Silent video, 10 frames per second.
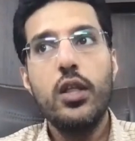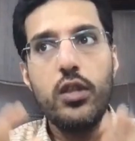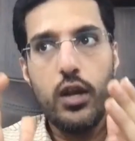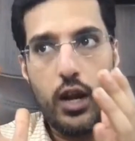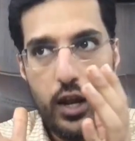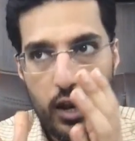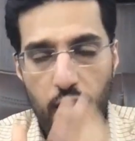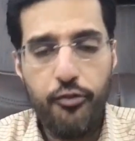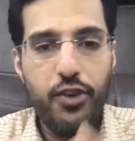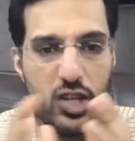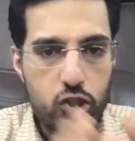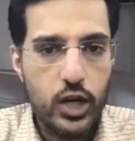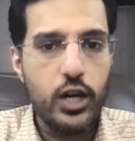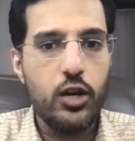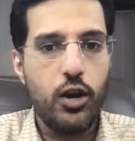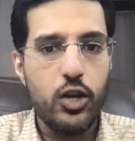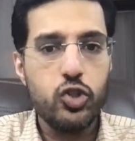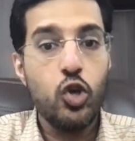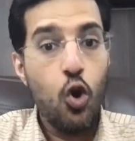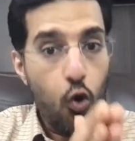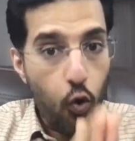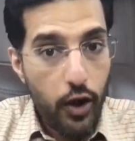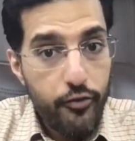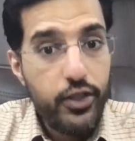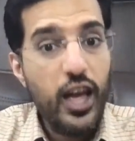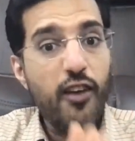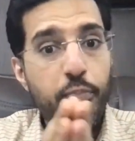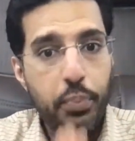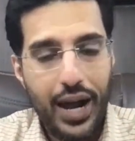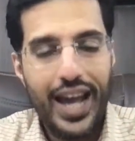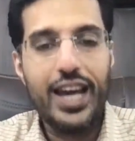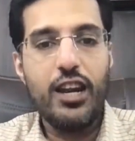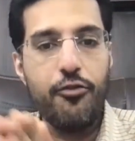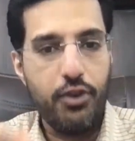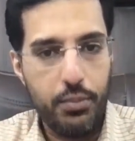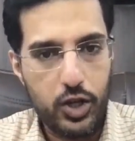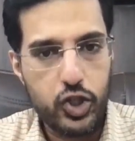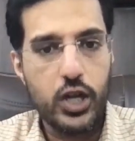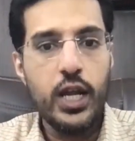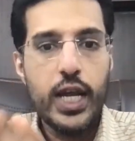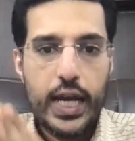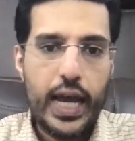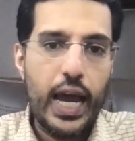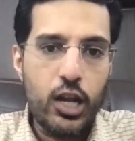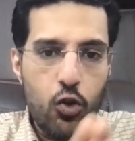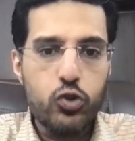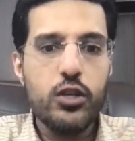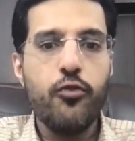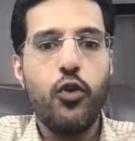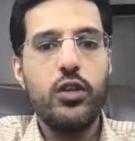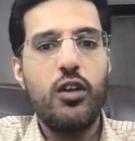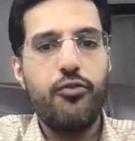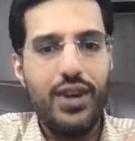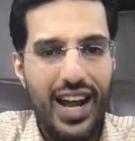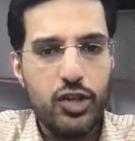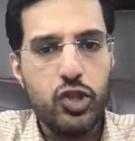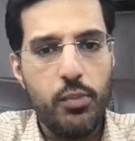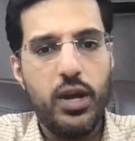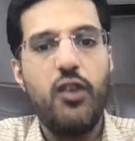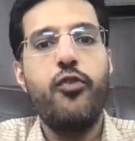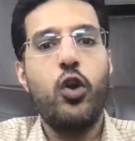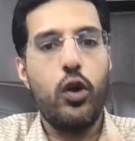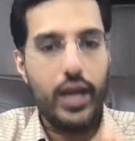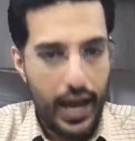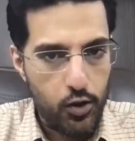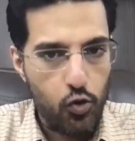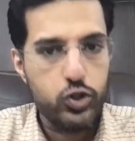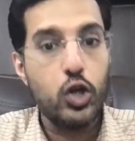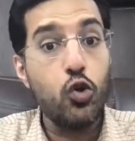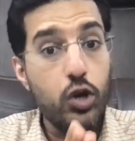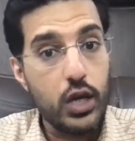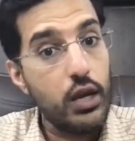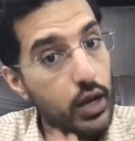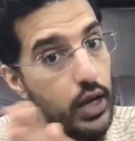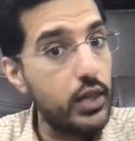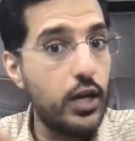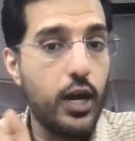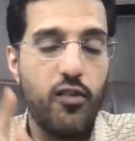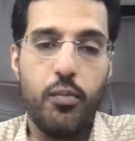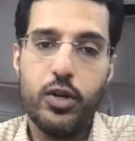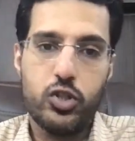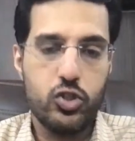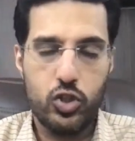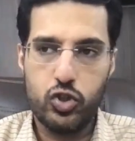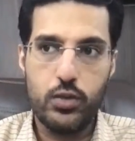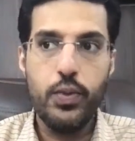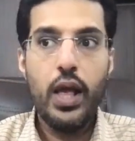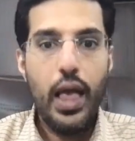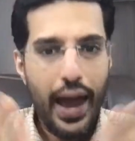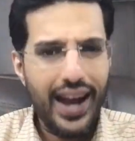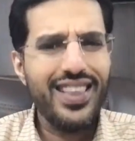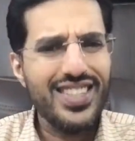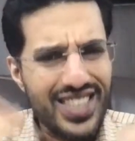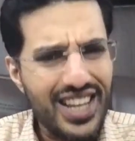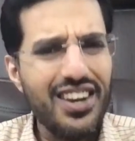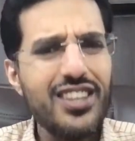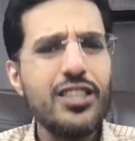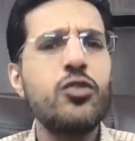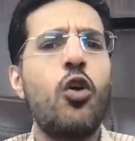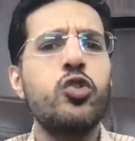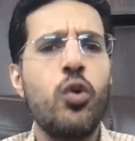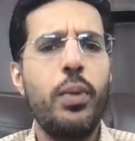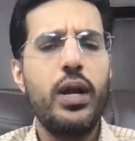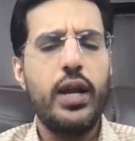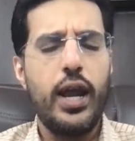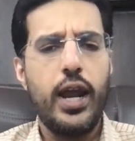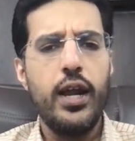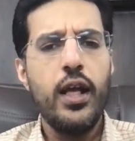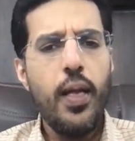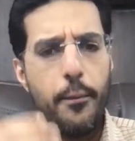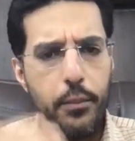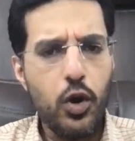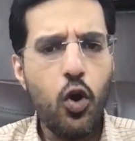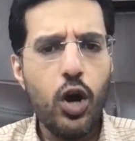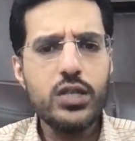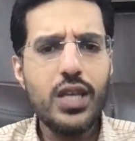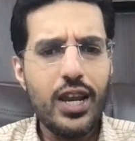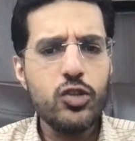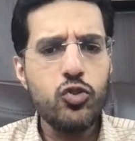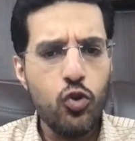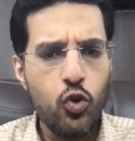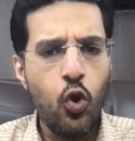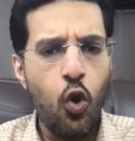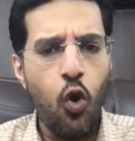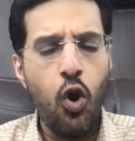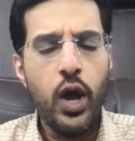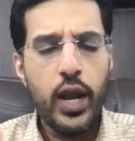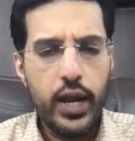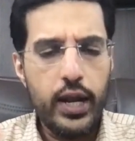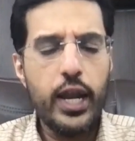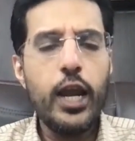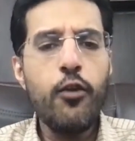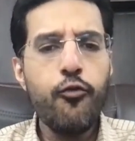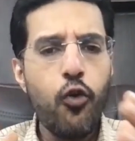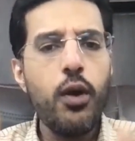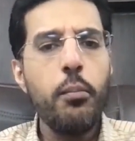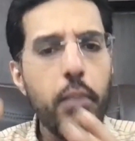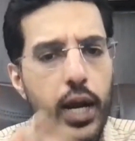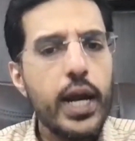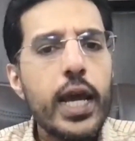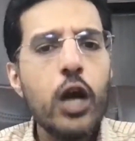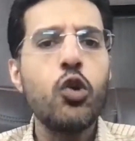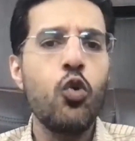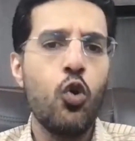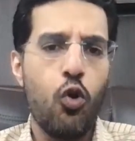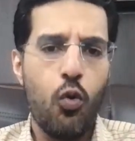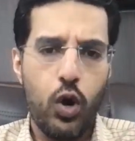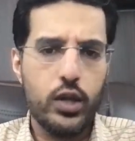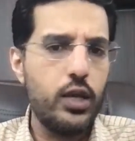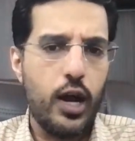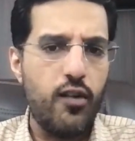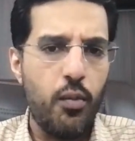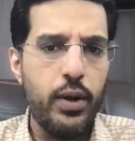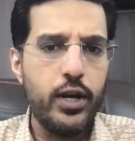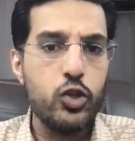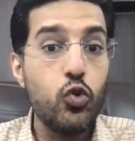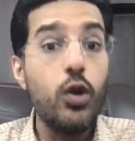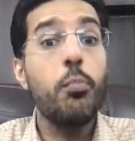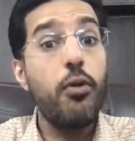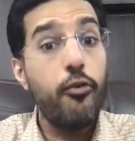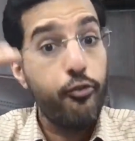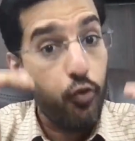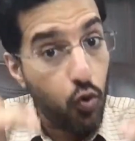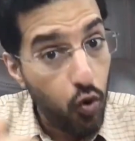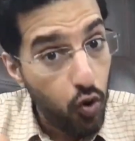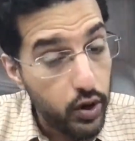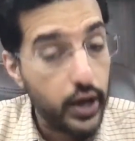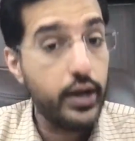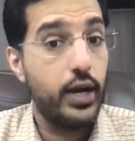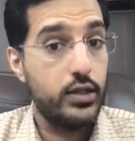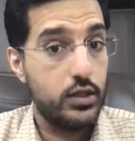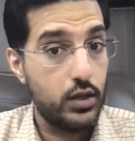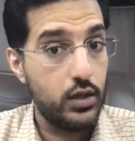there are enough vested interests who, if they have prior information, can use it for their financial benefit or can use it to derail the government's decision. And the secrecy is also maintained because there is no need for media to know what the government is doing before it does it.